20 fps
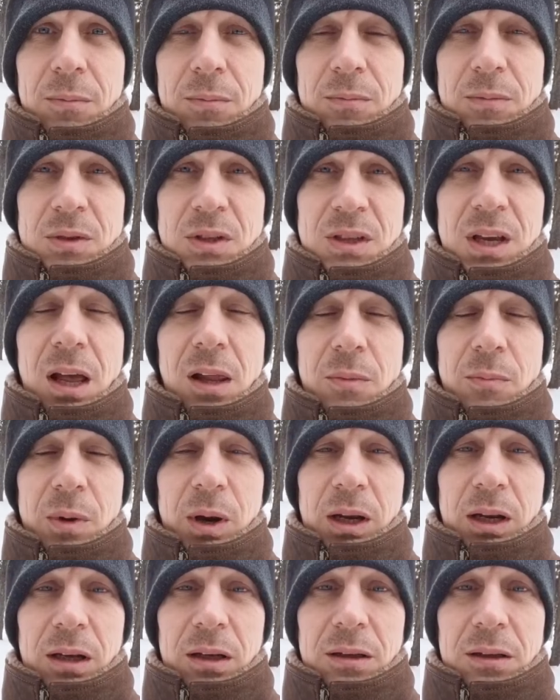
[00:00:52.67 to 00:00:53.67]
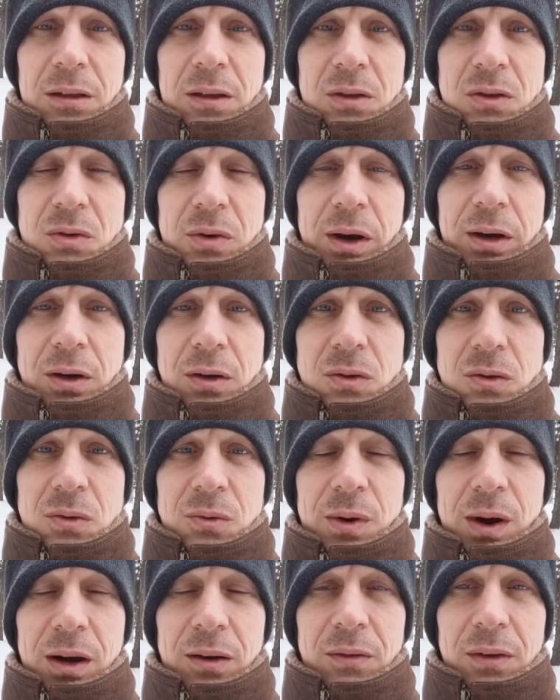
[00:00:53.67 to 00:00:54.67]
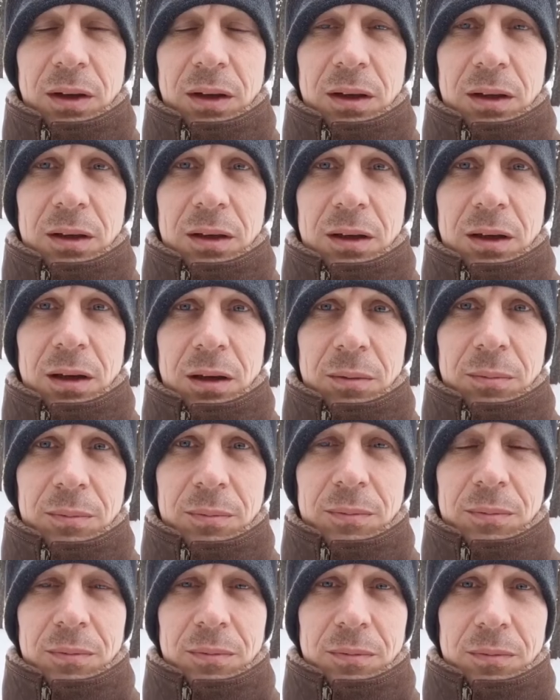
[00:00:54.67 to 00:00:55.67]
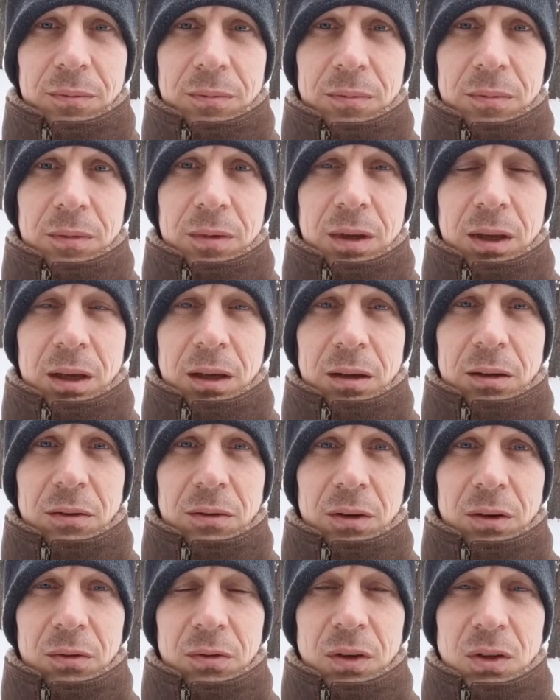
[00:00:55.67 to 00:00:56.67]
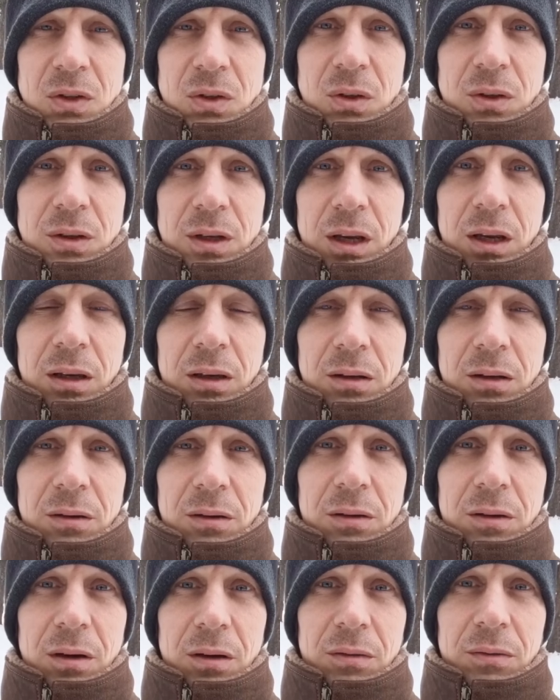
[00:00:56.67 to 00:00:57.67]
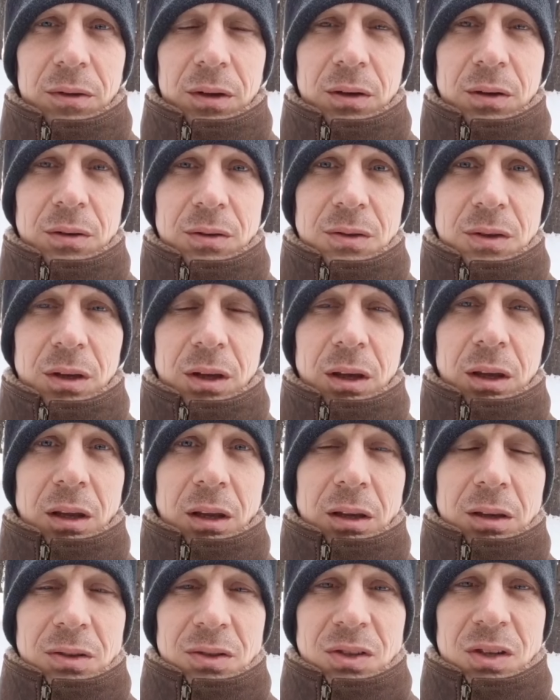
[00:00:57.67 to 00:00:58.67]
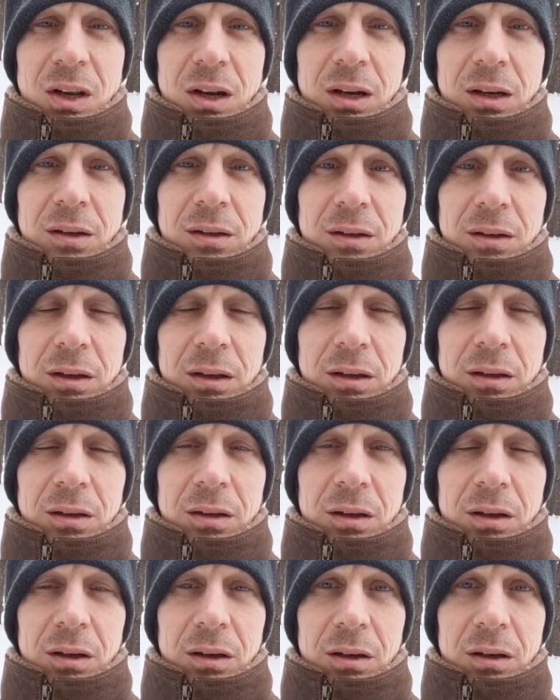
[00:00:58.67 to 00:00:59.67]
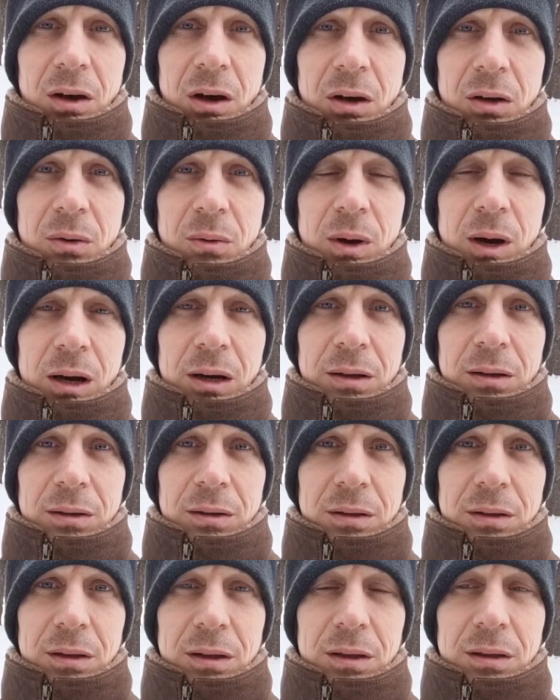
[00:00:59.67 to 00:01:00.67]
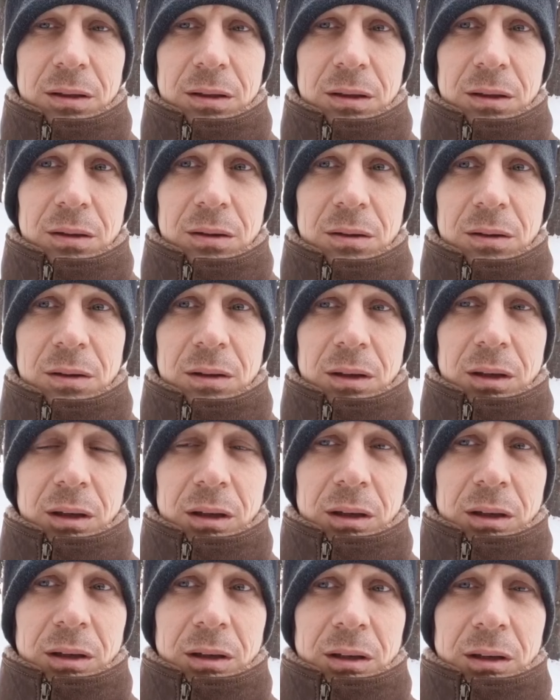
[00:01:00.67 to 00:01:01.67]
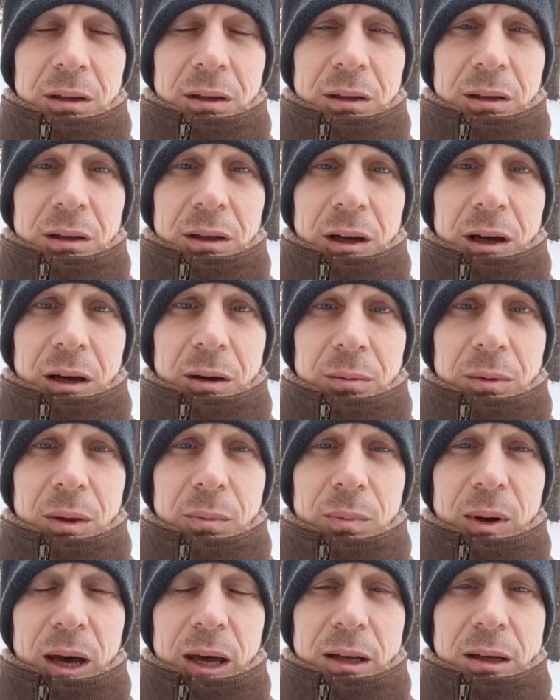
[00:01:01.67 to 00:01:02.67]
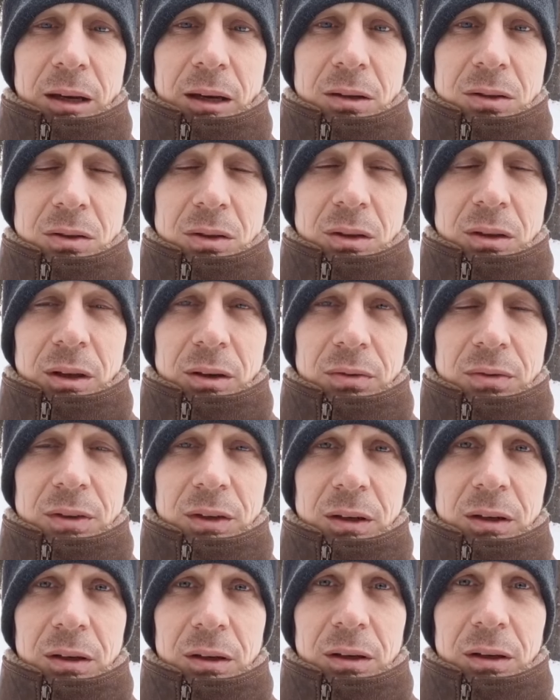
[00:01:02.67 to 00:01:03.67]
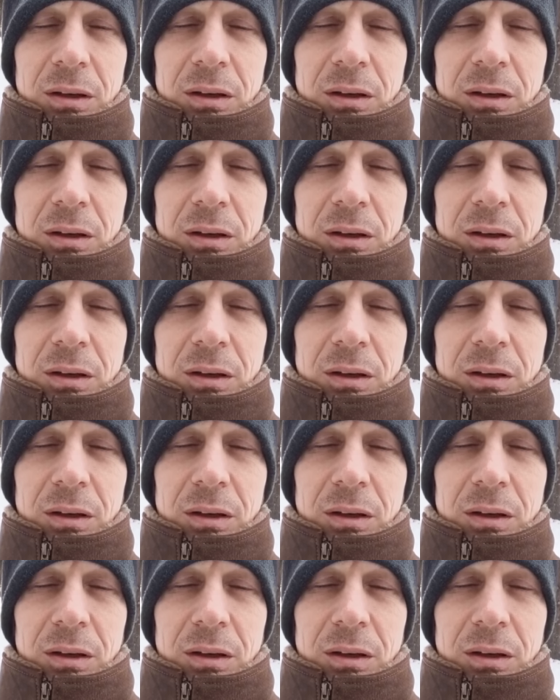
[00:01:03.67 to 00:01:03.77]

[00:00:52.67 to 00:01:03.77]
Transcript: celebrated the truckers arriving, the official day of theirs. Sit-in in Ottawa until the mandates are lifted